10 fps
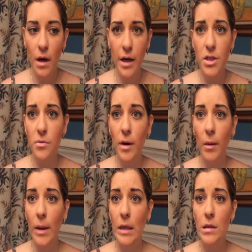I just
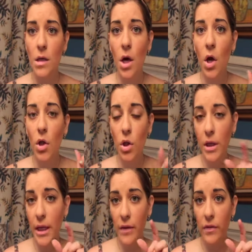recommend
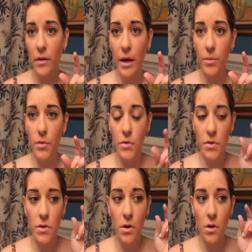looking at the
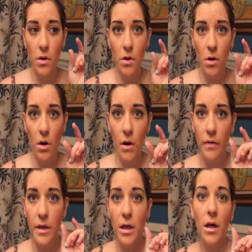labels
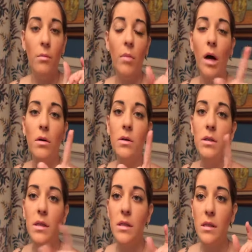on the bottles,
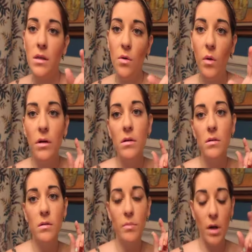because the
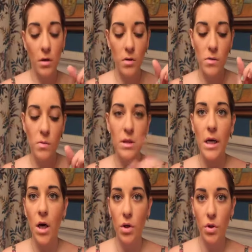oil bottles will
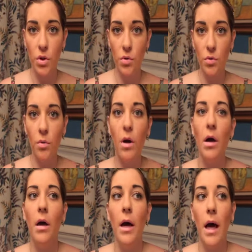tell you
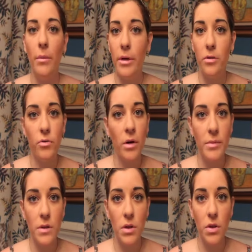how many
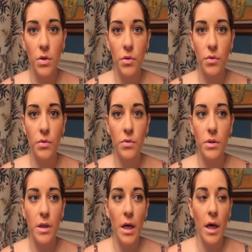drops to use,
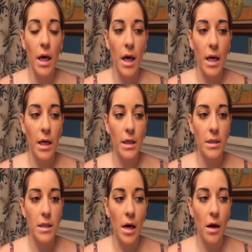
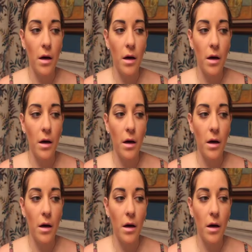and